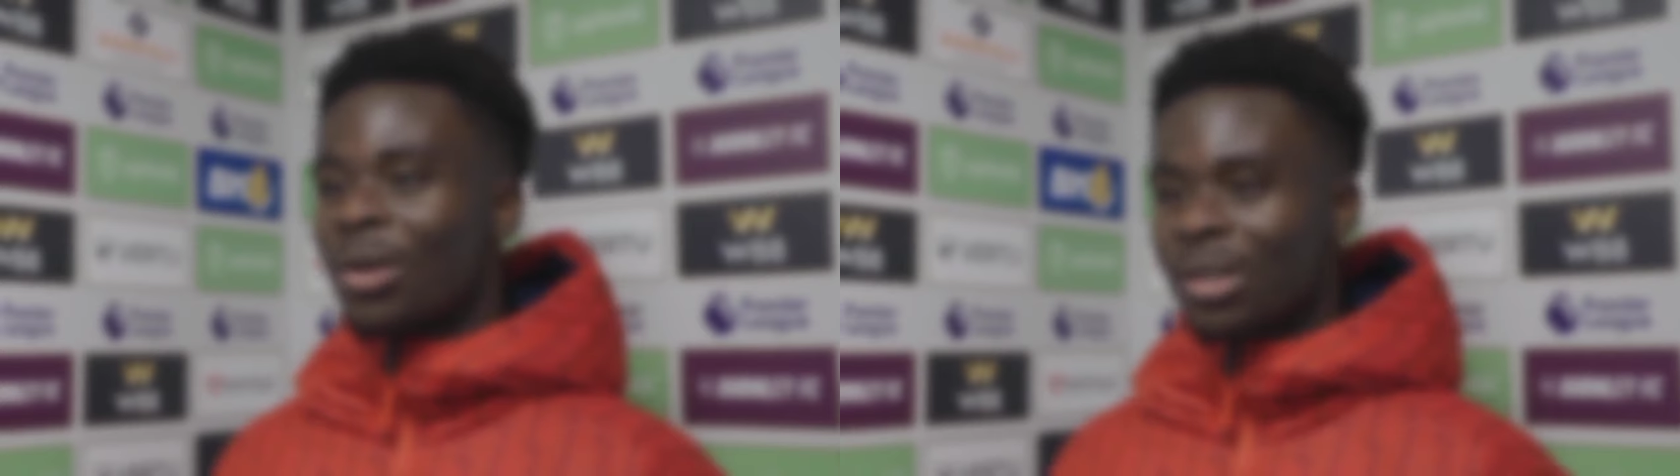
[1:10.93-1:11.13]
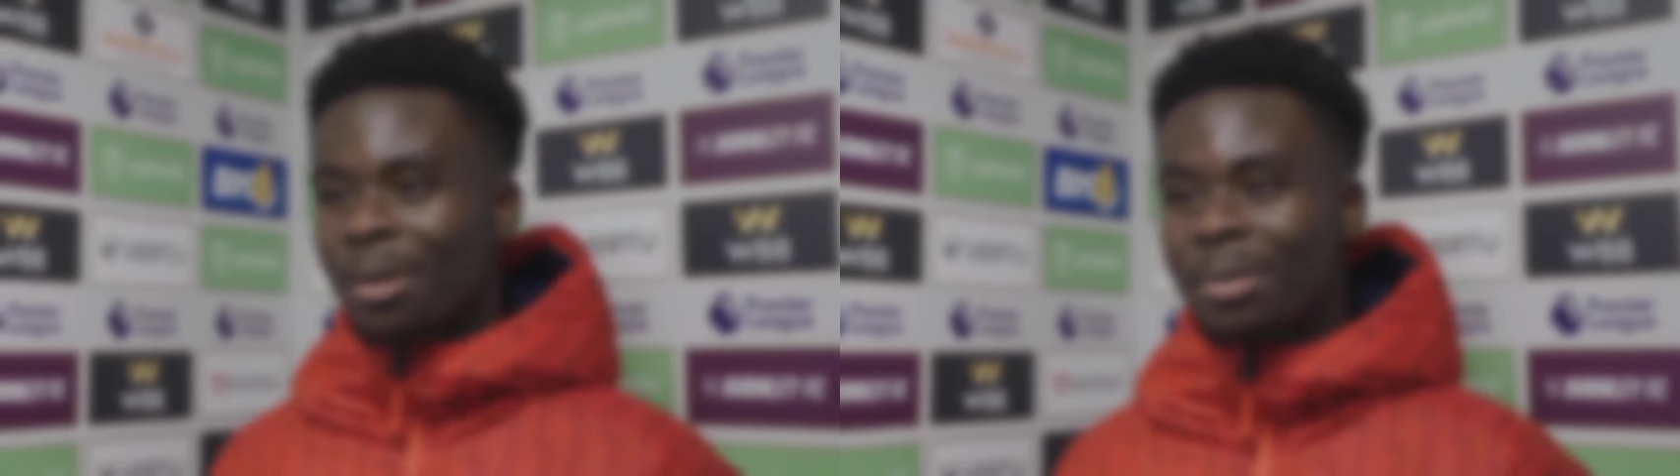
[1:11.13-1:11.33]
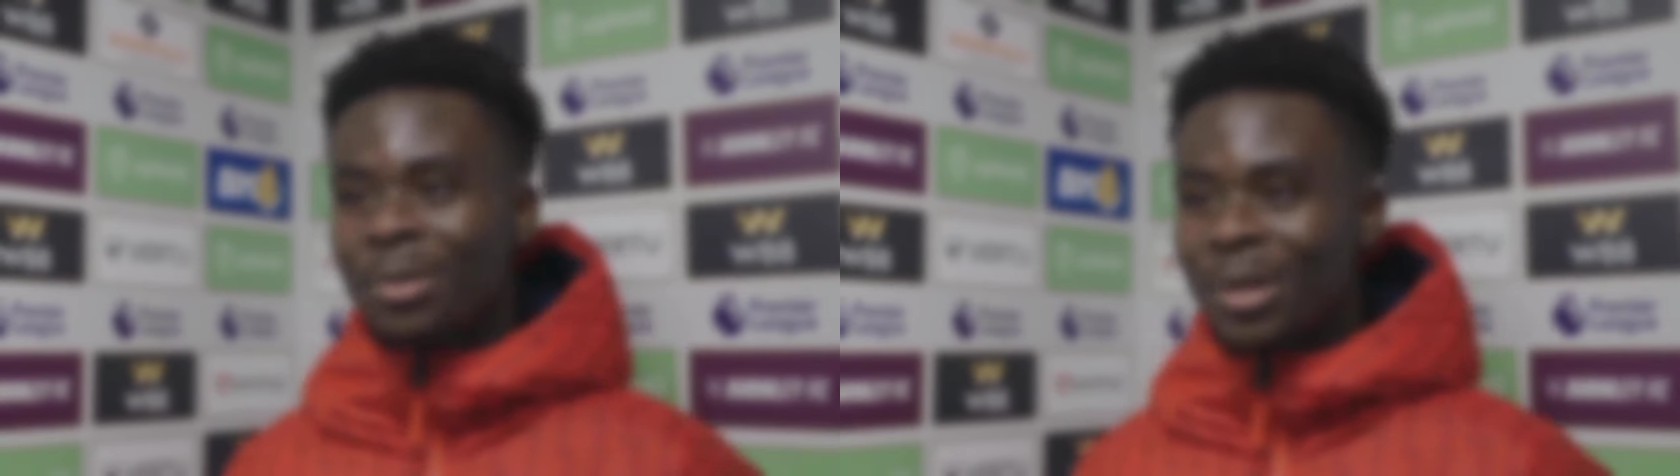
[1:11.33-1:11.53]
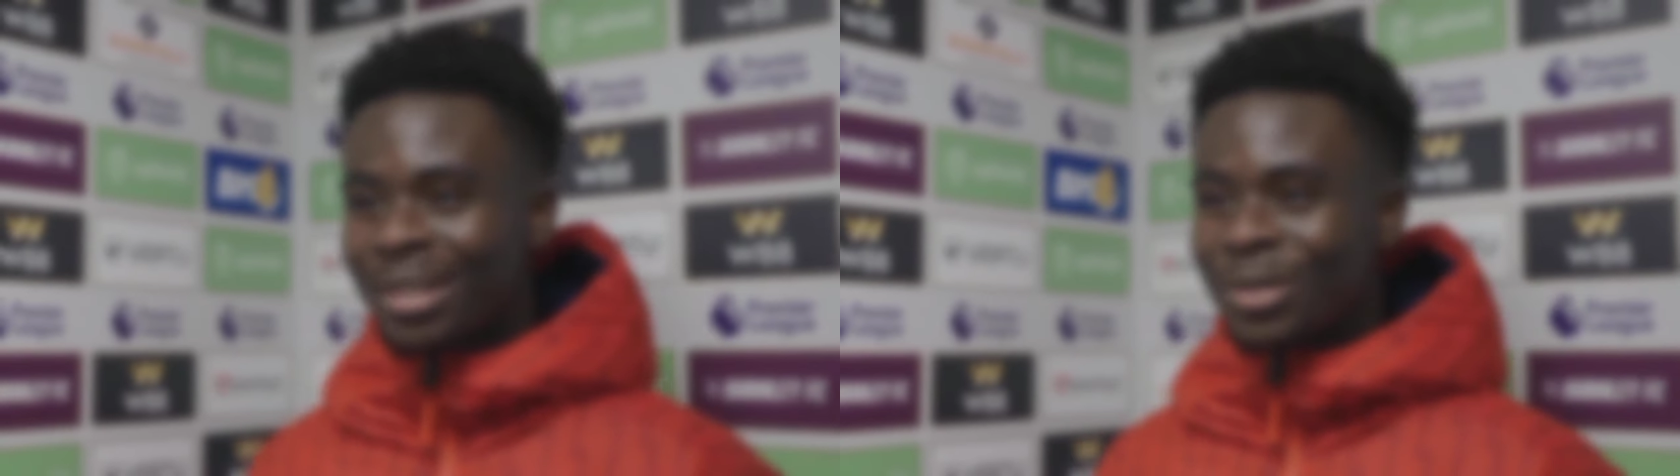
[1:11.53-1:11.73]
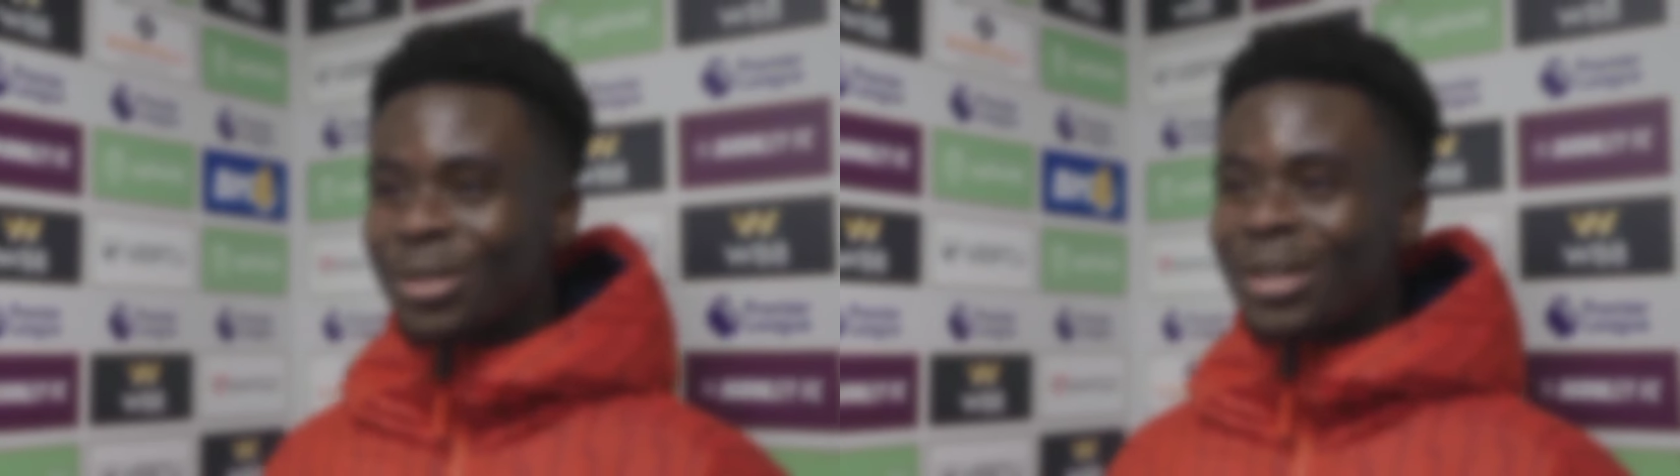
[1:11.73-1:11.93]
was happy when I
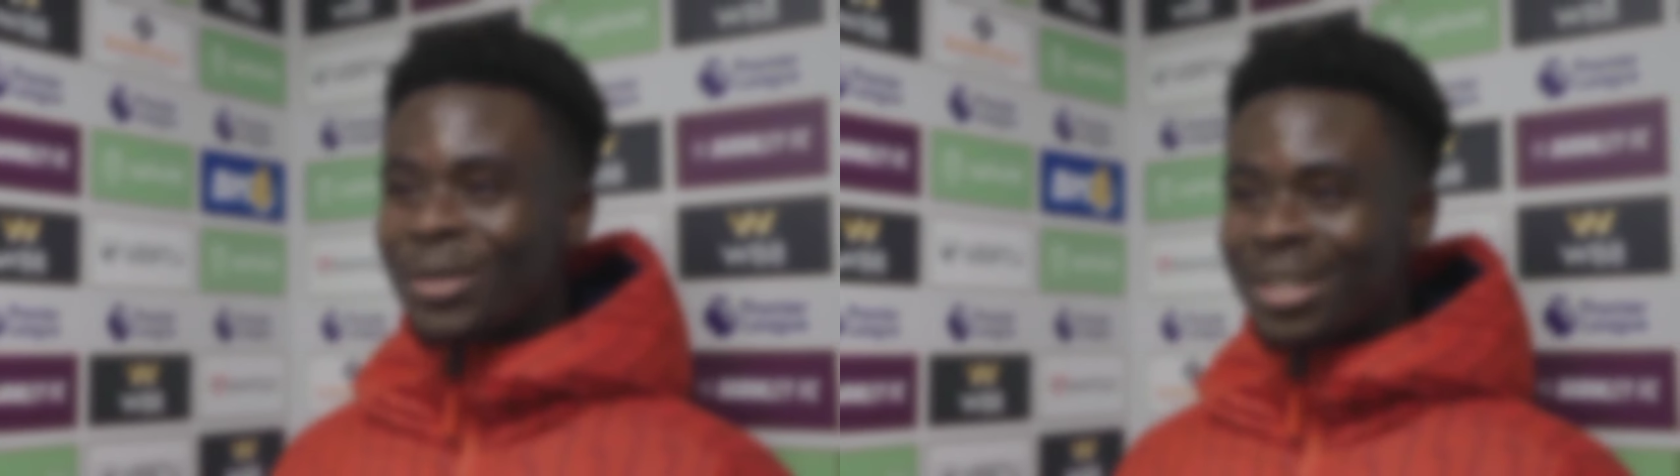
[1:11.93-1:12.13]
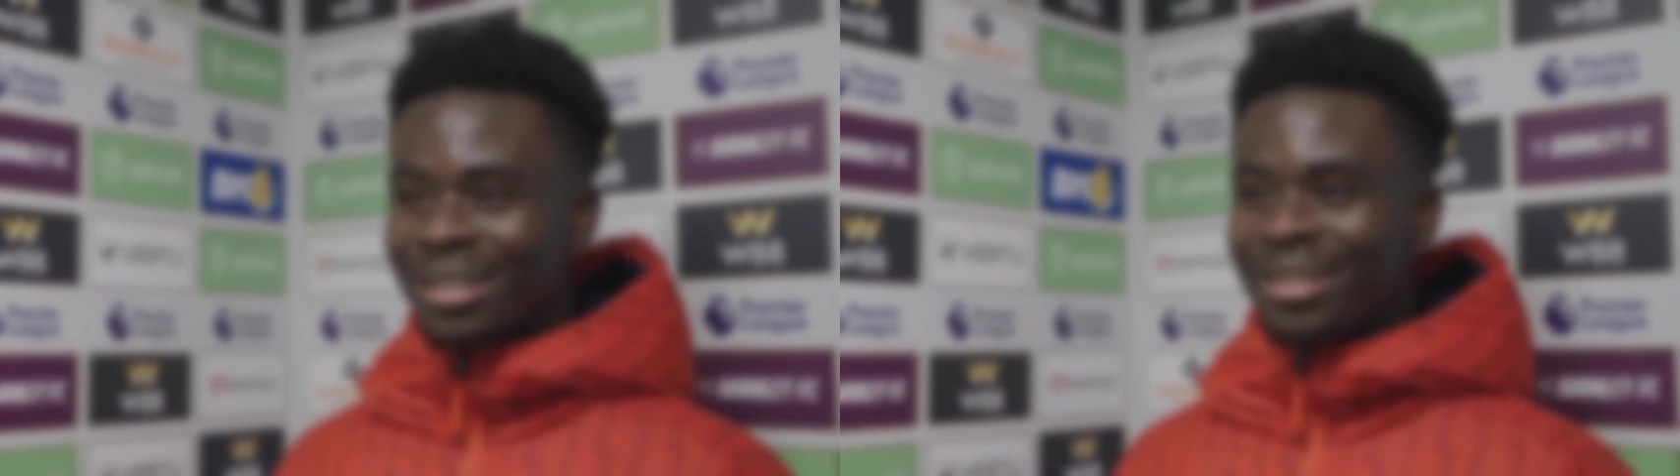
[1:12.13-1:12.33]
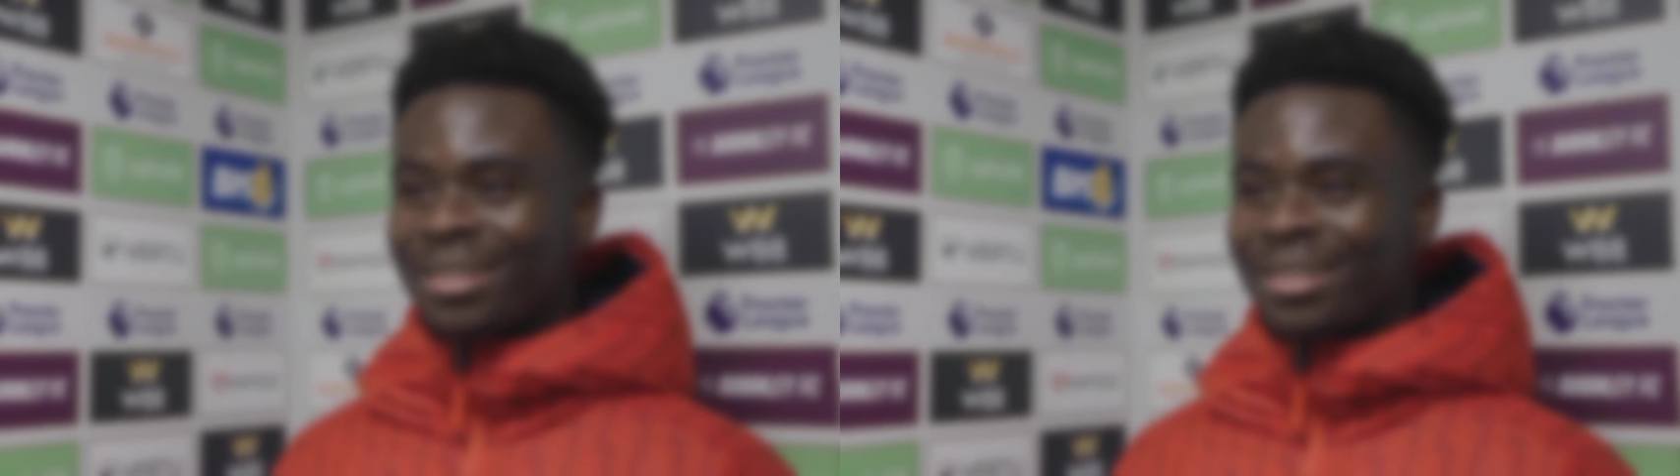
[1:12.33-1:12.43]
saw it go in.